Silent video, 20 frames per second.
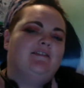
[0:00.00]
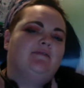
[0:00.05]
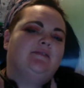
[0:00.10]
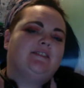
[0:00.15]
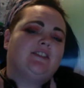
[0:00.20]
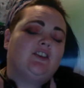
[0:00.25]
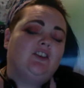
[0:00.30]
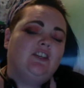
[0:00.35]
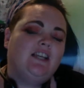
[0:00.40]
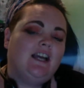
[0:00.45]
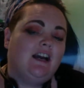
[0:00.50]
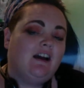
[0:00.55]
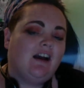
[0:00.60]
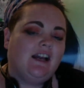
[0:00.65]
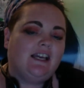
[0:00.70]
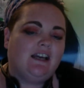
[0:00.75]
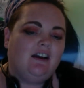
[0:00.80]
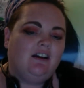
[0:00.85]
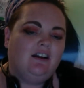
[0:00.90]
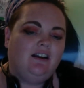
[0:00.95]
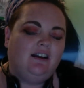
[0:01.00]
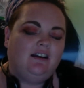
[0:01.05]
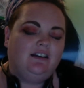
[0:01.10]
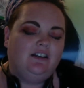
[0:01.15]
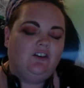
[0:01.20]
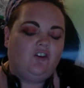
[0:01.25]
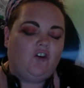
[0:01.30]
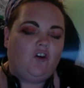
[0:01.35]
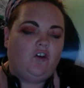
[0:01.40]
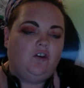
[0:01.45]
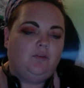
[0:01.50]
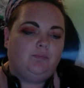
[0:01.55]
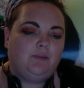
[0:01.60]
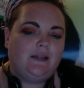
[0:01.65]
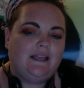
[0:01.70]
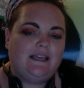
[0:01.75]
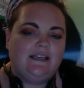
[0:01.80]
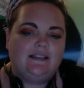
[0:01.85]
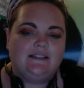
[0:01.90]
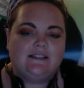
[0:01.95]
So yeah, I can't, you know,
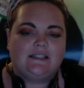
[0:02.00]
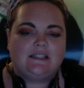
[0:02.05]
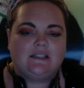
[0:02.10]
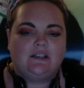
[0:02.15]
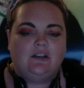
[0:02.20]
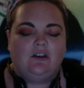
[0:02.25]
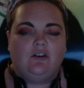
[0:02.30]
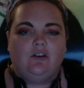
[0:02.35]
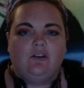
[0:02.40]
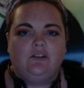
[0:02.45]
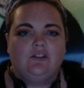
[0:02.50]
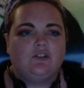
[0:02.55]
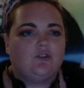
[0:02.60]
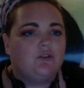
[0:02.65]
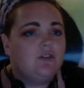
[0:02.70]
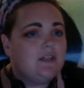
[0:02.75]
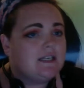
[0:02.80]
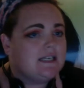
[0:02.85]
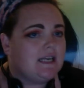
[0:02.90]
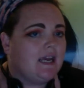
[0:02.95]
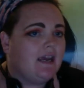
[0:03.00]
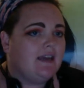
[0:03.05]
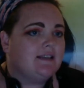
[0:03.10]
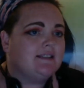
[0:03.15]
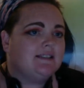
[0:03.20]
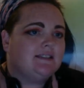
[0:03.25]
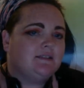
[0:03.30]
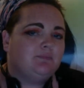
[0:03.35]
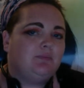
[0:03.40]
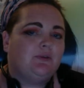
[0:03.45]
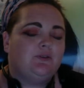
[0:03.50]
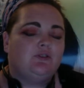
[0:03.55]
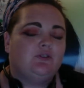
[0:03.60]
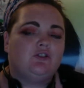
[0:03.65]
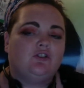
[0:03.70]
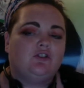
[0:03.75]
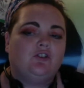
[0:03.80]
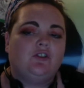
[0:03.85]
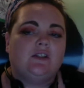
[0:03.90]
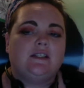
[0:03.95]
please, you know, do the test.
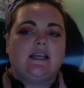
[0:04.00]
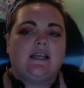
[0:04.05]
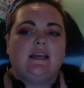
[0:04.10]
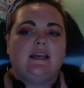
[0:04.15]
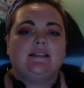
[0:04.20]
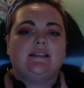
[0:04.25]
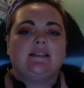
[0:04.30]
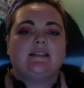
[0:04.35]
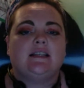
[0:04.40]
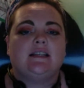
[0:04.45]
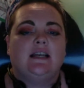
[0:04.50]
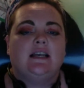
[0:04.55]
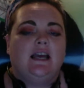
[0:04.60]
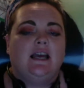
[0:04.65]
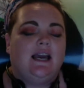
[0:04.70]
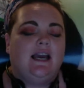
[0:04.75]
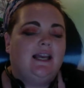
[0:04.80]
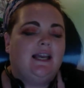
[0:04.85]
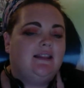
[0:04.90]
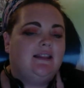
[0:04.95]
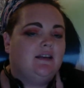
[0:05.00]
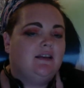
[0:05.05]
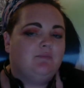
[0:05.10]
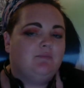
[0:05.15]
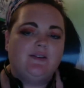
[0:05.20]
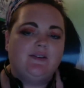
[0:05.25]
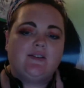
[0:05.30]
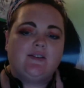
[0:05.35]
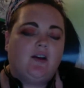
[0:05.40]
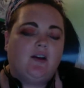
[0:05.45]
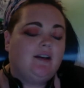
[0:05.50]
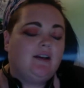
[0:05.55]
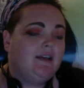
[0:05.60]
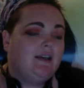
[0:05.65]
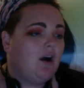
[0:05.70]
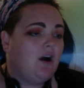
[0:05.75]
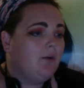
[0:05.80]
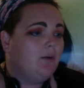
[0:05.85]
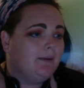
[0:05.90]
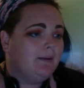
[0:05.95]
Please do the test, and then most
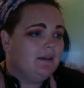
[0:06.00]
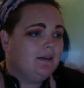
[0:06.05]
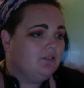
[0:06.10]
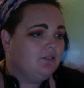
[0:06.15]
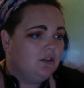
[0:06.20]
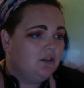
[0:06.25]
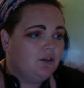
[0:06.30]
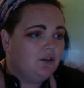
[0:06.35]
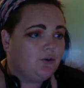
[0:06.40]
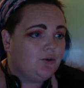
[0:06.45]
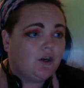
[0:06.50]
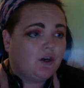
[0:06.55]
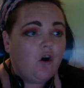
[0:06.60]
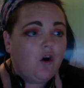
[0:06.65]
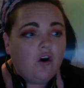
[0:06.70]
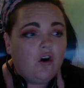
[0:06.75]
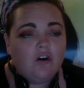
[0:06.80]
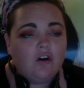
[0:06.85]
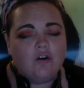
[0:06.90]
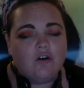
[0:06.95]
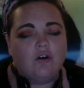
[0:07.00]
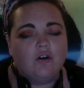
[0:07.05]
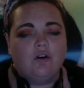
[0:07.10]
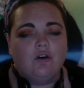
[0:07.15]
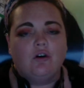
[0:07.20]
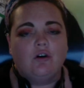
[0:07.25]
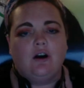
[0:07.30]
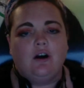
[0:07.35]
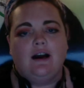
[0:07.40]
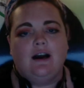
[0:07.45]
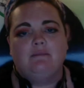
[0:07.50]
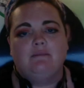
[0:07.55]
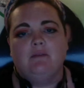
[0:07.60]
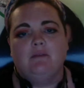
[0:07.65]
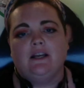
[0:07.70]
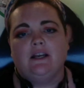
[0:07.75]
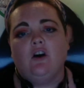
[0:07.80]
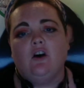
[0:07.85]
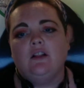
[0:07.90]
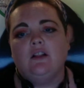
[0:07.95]
likely I'll be giving you a call, or
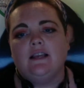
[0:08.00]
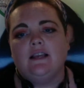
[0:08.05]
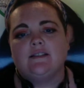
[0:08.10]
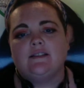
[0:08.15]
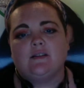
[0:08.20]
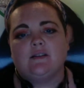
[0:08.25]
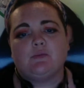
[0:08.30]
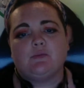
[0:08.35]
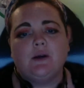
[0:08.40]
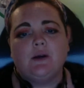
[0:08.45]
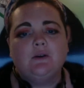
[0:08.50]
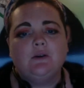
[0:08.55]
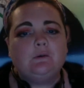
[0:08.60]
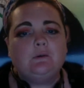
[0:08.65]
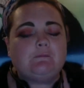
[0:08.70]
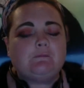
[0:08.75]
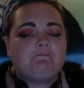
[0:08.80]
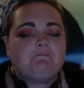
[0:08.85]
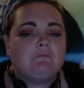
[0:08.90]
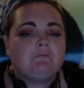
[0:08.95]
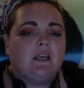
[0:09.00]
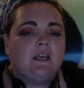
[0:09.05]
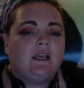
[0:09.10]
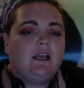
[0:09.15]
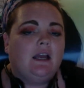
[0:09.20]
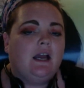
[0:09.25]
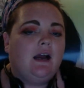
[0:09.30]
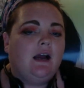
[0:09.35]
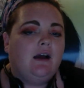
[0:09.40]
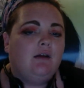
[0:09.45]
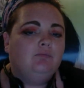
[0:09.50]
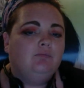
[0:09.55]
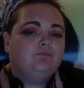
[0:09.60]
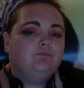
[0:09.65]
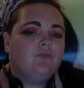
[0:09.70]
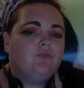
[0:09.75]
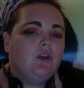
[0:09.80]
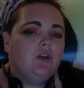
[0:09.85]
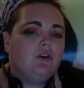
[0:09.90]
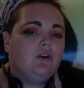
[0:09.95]
my colleagues as well.
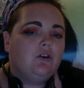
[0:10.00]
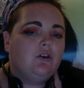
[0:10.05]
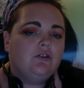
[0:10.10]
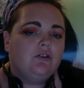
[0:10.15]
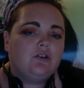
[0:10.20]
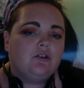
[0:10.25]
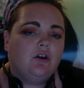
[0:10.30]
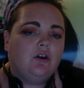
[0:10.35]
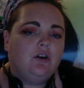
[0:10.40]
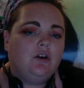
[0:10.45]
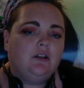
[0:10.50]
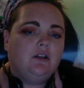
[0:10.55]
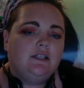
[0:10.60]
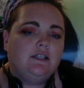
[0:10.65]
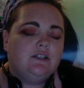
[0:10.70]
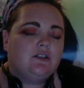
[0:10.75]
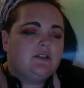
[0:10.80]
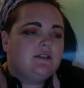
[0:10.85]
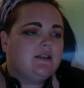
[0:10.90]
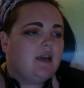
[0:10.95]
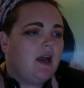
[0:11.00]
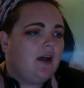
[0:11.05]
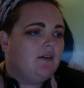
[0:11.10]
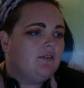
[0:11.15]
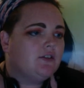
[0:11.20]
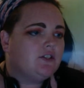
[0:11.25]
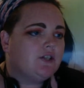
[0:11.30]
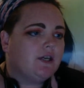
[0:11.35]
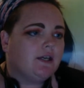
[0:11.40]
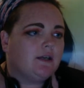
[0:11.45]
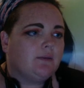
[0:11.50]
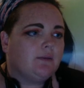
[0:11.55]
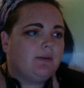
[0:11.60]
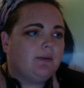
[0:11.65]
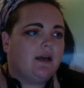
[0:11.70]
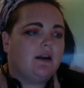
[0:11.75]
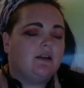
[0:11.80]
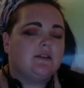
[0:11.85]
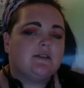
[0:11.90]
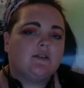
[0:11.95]
You know, totally just to have a chat
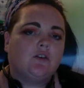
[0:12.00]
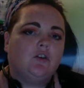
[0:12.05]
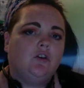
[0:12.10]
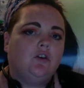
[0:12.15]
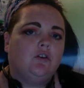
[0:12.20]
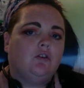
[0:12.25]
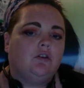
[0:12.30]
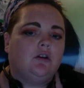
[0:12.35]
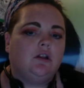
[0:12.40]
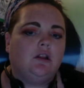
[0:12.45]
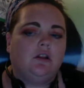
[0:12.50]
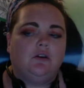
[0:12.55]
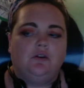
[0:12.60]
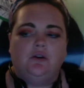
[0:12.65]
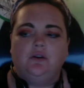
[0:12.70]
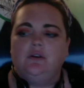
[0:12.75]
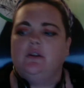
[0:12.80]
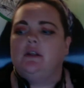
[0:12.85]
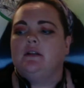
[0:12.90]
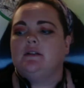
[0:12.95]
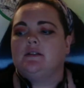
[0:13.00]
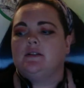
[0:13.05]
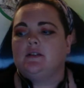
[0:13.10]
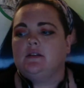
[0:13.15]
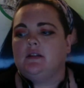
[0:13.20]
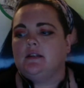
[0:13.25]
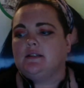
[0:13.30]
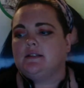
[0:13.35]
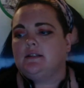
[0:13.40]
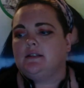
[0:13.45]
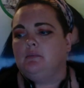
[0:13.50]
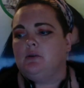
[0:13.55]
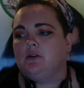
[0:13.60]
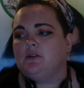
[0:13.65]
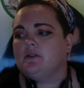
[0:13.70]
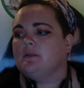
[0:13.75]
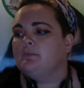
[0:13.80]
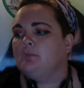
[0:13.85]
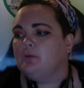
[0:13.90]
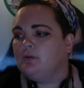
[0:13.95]
about it, so you're not alone. That's the
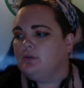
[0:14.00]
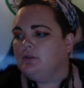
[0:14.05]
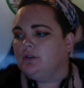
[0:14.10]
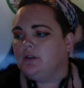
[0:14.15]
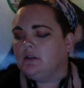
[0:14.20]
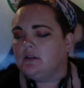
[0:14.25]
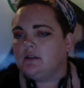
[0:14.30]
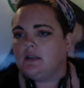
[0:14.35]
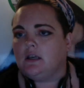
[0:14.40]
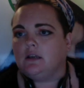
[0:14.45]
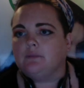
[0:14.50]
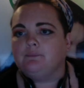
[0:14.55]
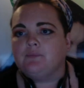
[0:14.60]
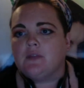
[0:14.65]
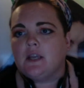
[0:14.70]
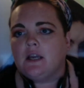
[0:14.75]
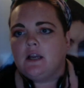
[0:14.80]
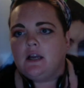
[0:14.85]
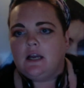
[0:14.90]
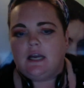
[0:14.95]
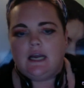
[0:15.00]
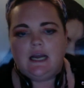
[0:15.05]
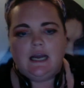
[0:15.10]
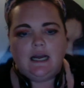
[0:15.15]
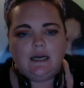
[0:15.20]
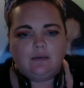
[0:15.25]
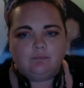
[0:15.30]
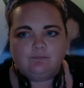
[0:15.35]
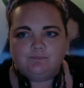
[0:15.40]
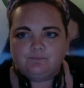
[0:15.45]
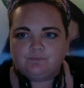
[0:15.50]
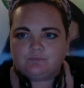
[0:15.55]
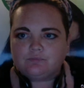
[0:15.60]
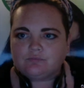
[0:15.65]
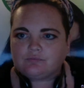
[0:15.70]
most important thing. Hi,